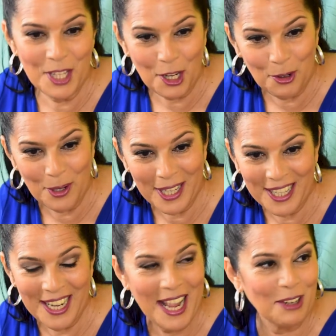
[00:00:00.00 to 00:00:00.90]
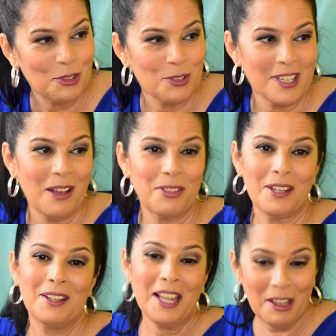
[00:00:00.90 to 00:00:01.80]
knucklehead actors out
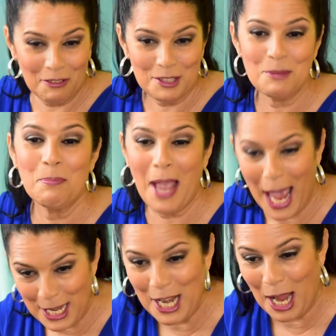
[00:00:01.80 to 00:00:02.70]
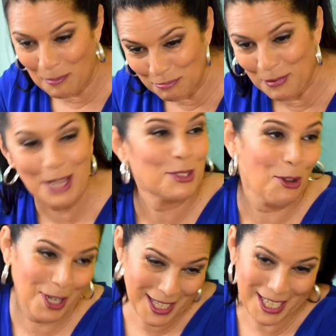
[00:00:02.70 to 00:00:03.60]
there that give us a bad name. That's
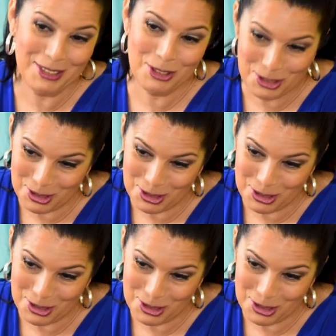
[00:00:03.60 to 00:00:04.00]
all I got to